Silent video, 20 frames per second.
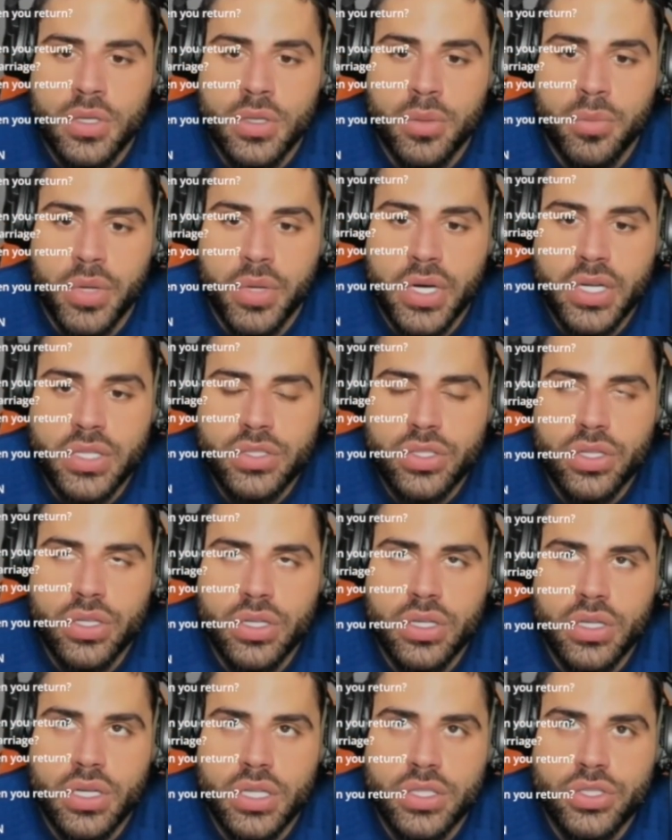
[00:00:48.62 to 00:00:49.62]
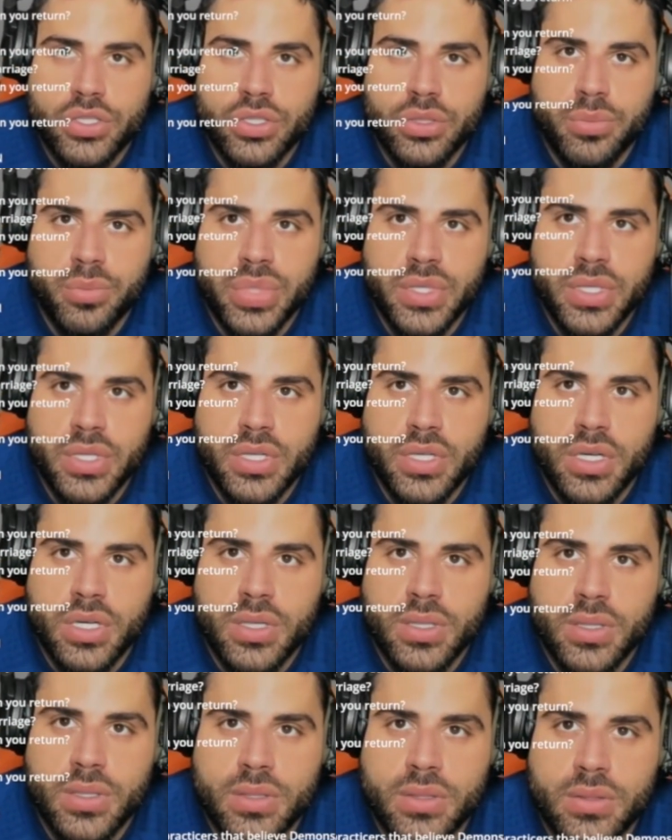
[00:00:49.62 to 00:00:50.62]
But it's good. I should be,
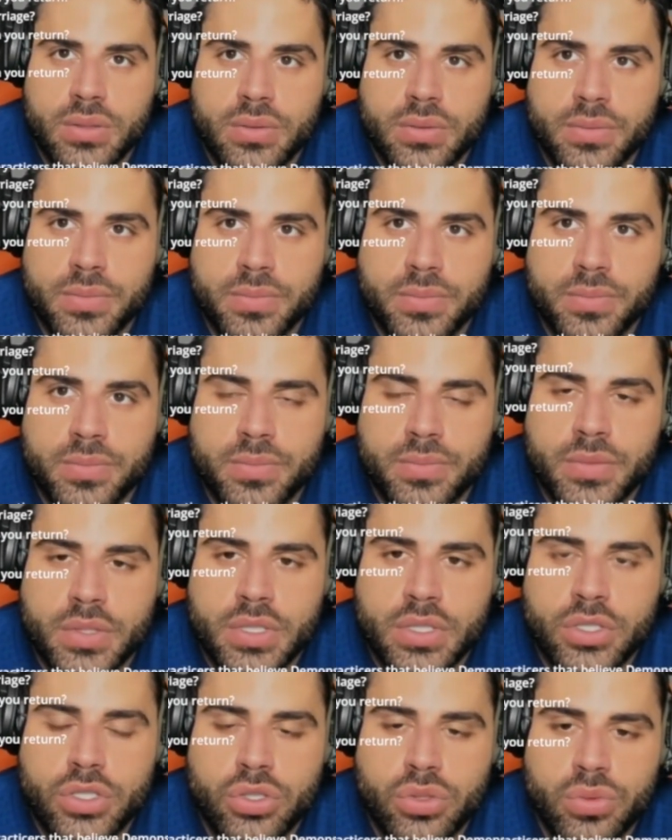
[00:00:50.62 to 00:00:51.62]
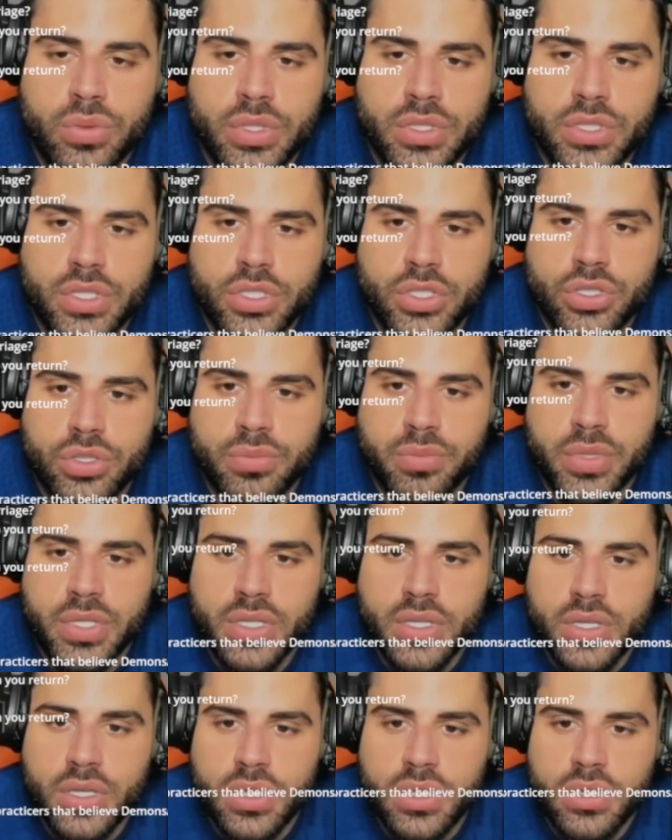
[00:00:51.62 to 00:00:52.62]
uh, in two weeks, I should
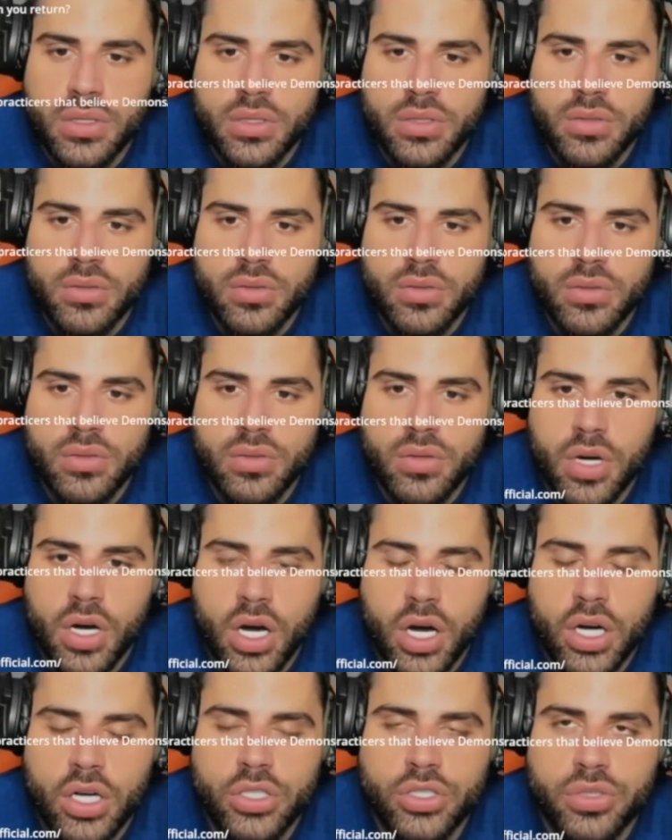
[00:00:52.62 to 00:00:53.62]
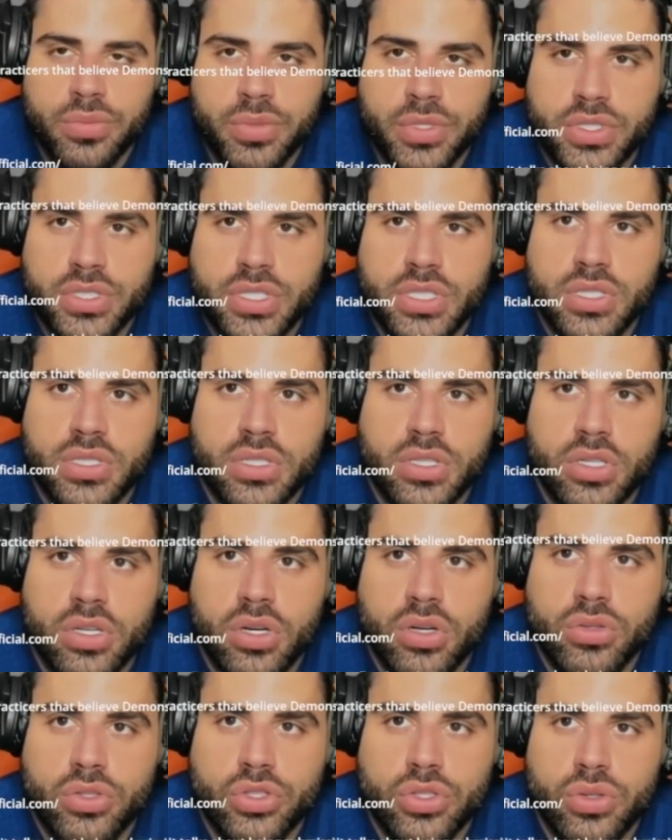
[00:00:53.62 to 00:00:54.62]
be uh, one hundred percent
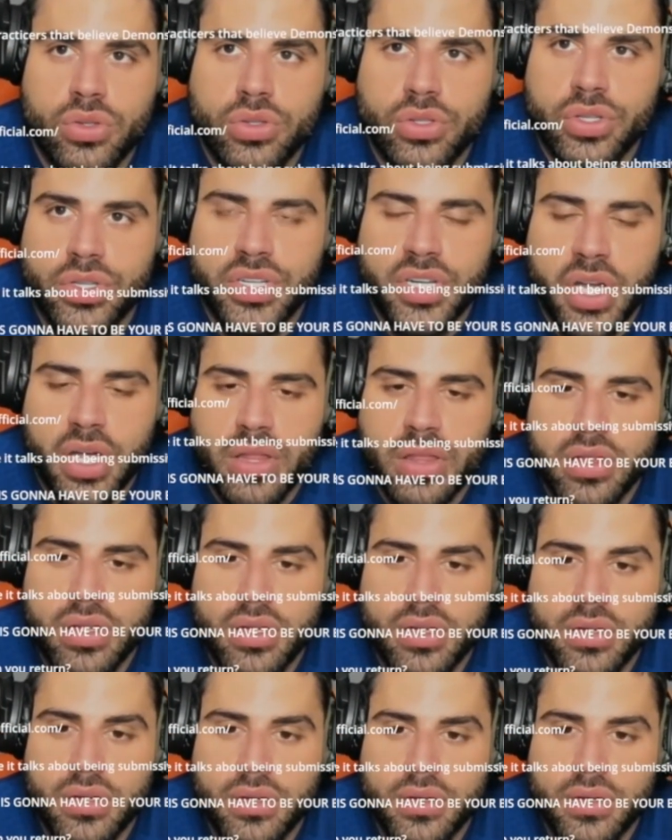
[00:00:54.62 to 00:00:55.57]
no shoulder, nothing.